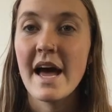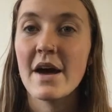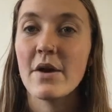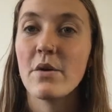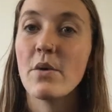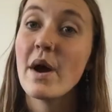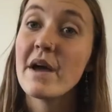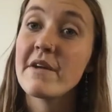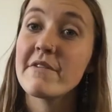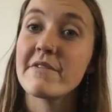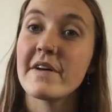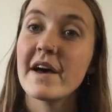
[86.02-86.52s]

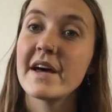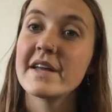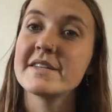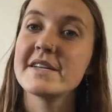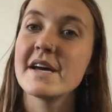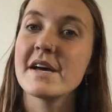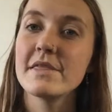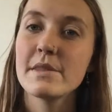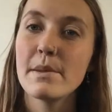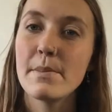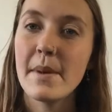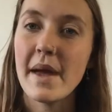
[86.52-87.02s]
quite far
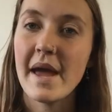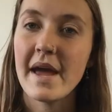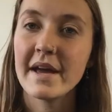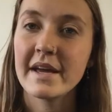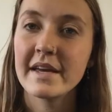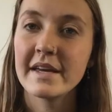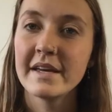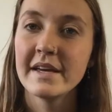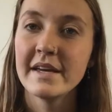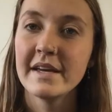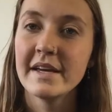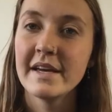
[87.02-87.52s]
down the
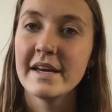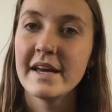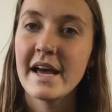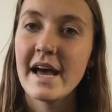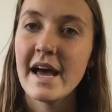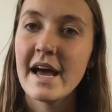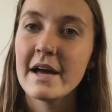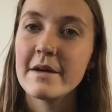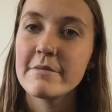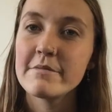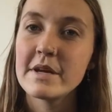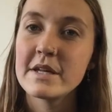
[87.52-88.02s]
back
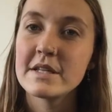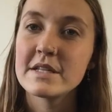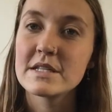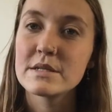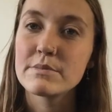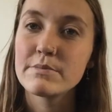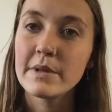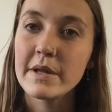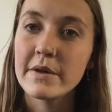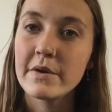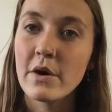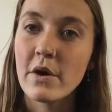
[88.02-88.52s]
and
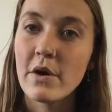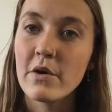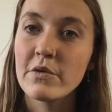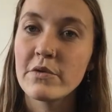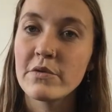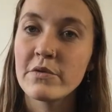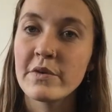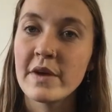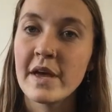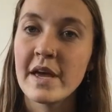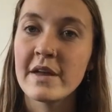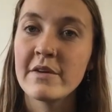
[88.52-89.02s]
split
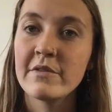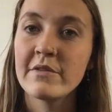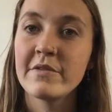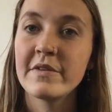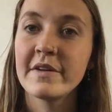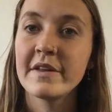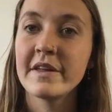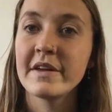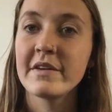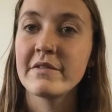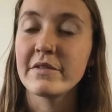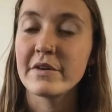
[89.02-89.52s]
off and
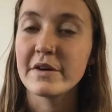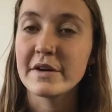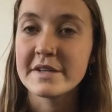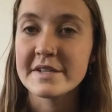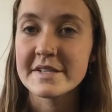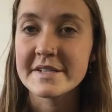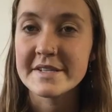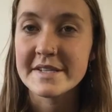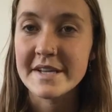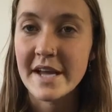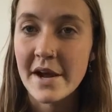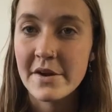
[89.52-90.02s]
feeling very
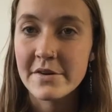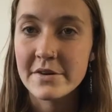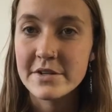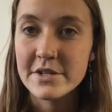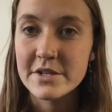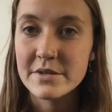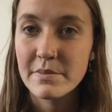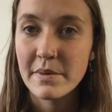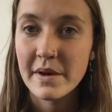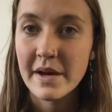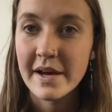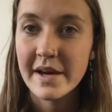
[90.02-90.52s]

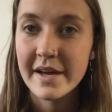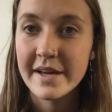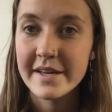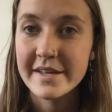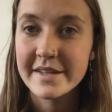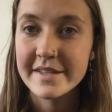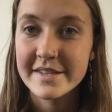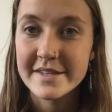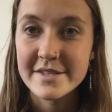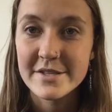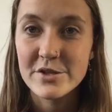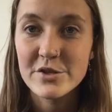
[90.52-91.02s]
discouraged by
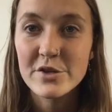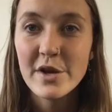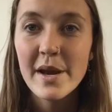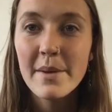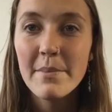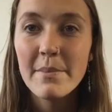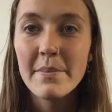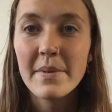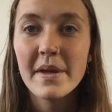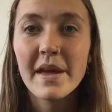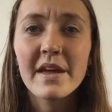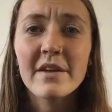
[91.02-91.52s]
this
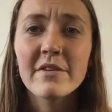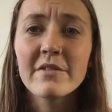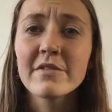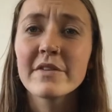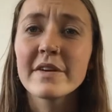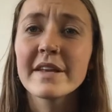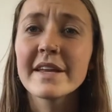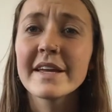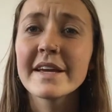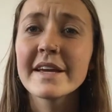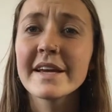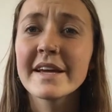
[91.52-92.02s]
tramp and
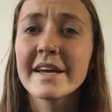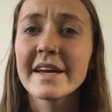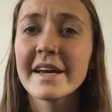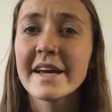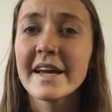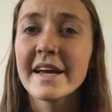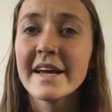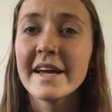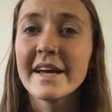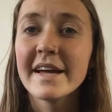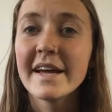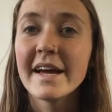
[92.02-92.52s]
feeling
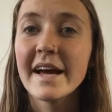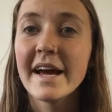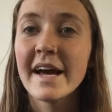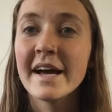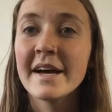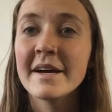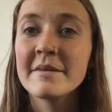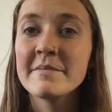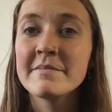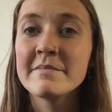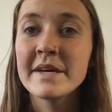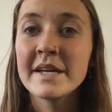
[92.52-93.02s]

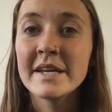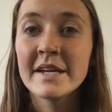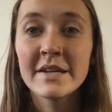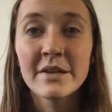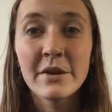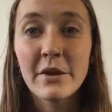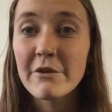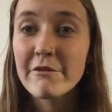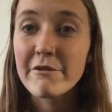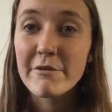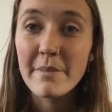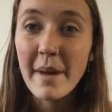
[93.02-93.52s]
in a
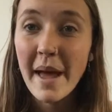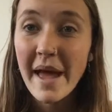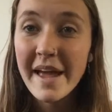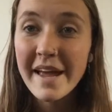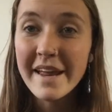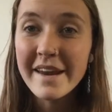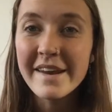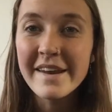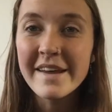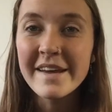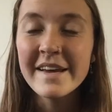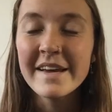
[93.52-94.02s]
lot of
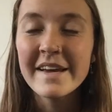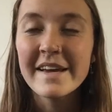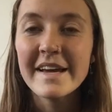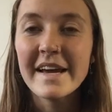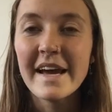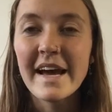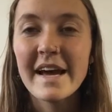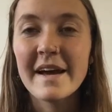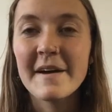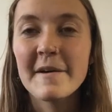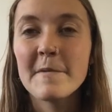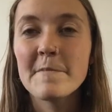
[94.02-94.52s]
pain.
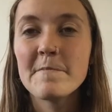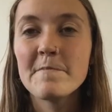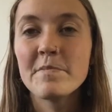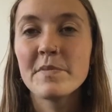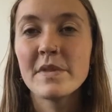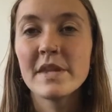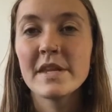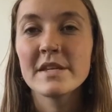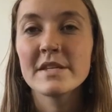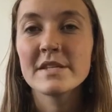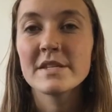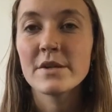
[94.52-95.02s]

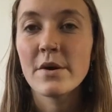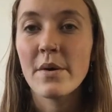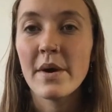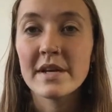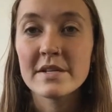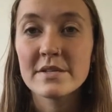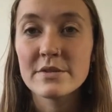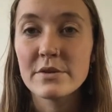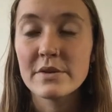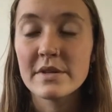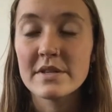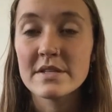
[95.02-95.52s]
So I
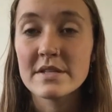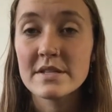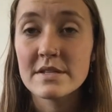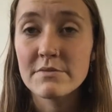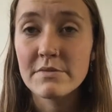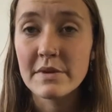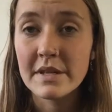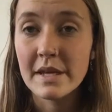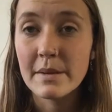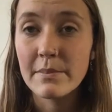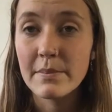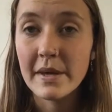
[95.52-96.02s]
saw this as a
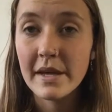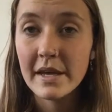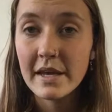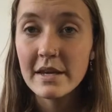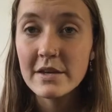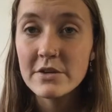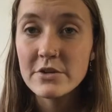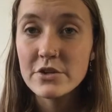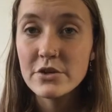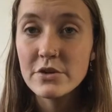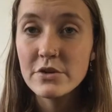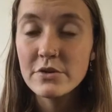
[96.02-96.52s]
really big
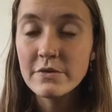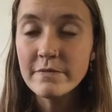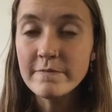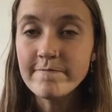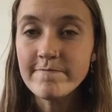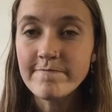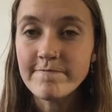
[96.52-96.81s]
issue.